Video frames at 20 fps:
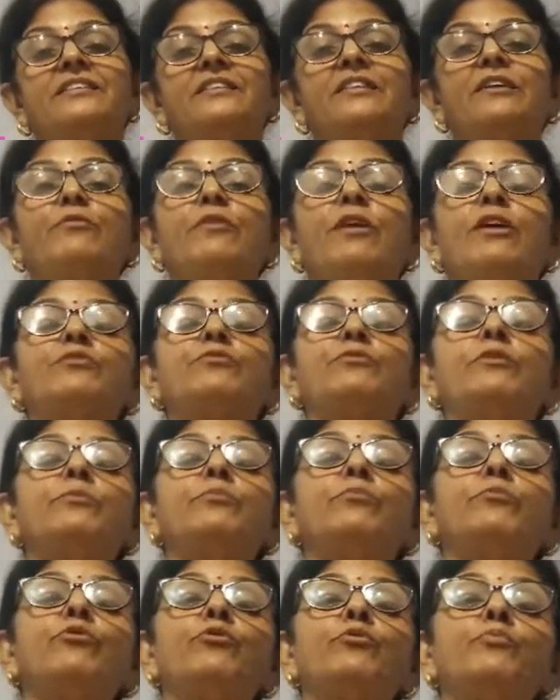There was
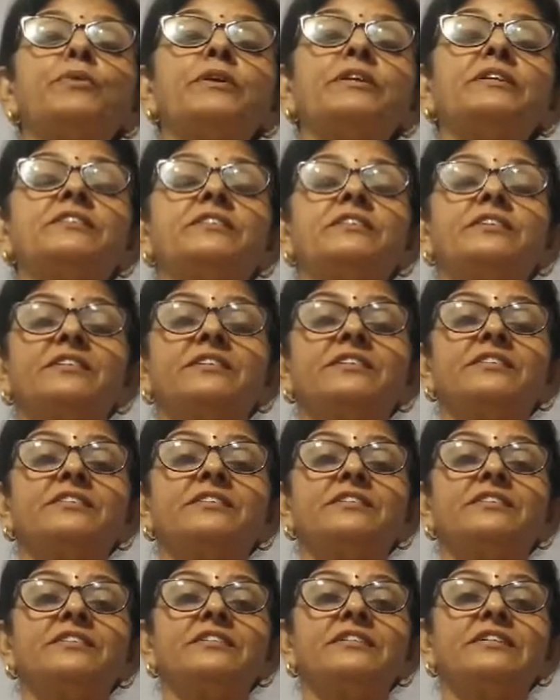one more picture,
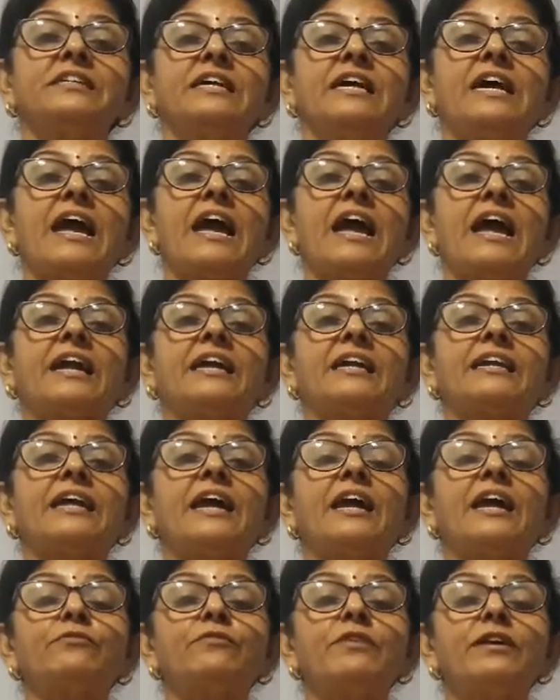and
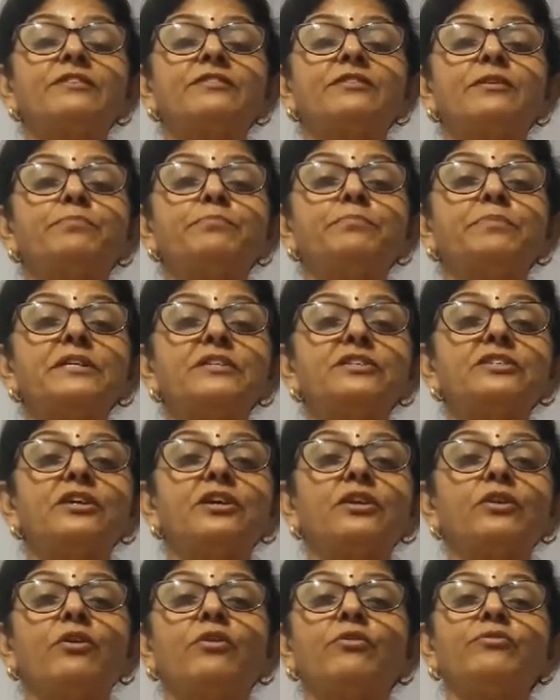that was the
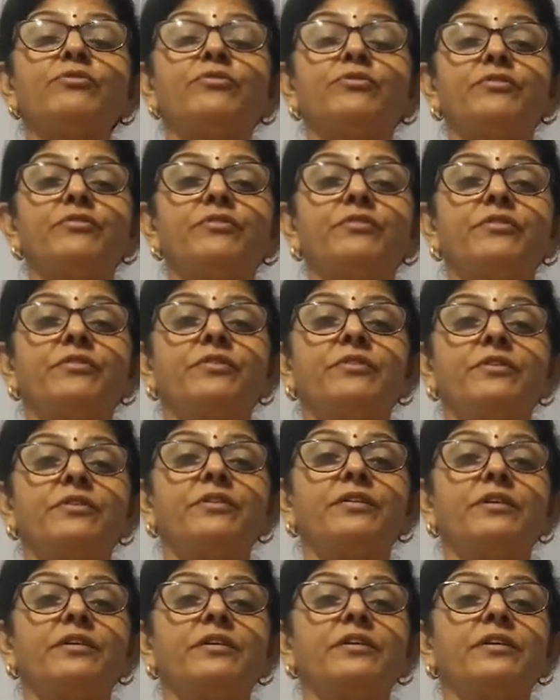picture of
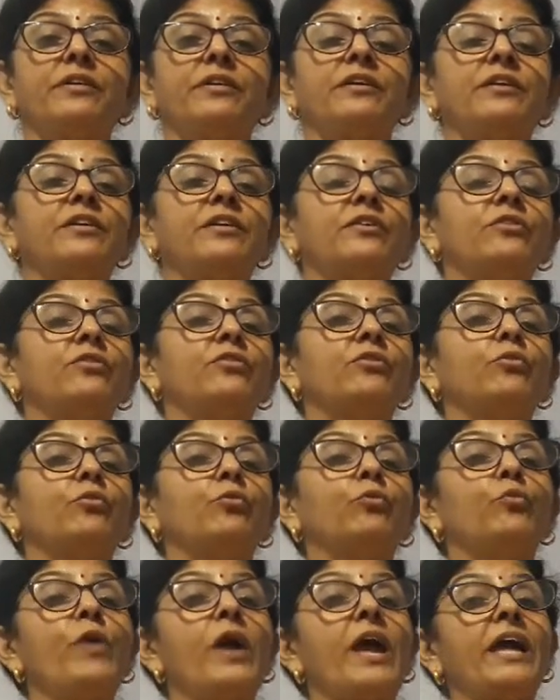
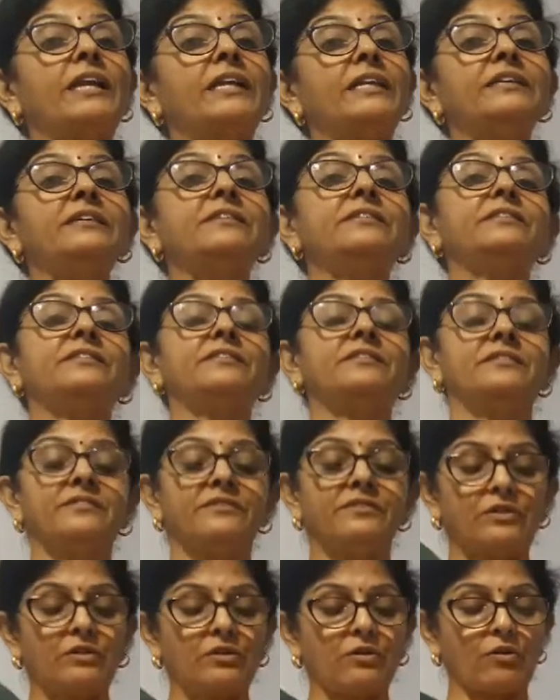valleys
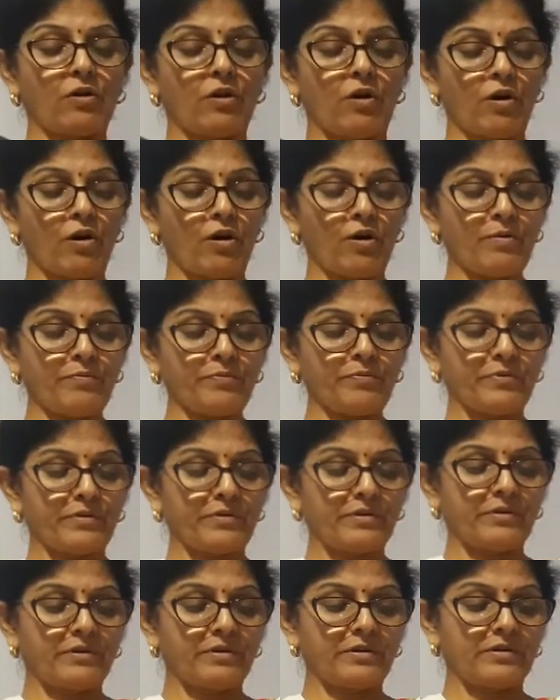of
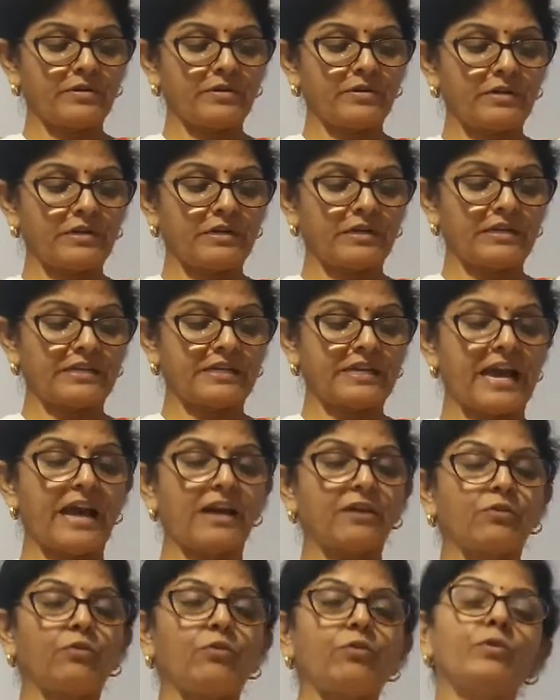
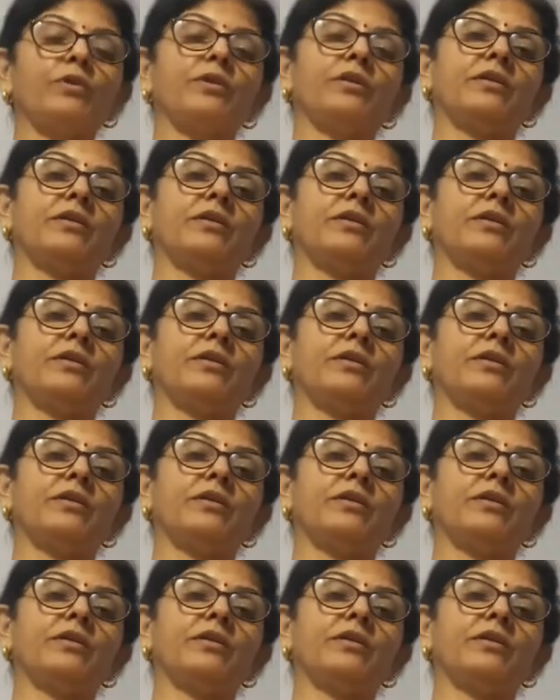Taro.